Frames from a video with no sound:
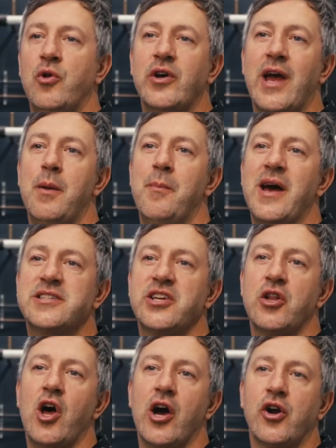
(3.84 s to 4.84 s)
look at
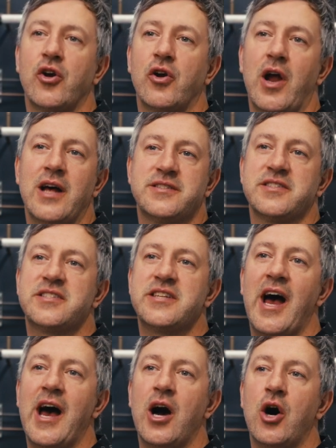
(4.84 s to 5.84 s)
Mexican lager as a
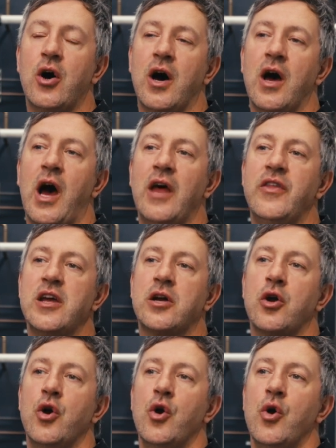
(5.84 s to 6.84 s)
style. I think
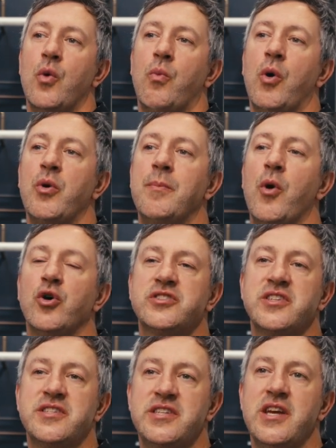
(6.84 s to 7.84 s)
what we
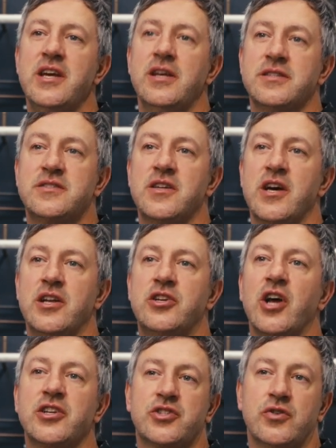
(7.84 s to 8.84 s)
mostly see is the
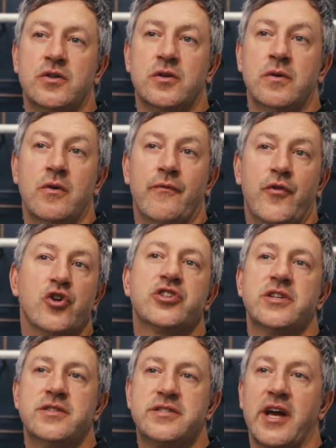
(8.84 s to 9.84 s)
industrial
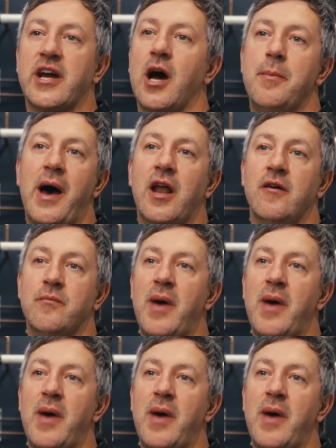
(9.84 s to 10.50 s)
versions that come out of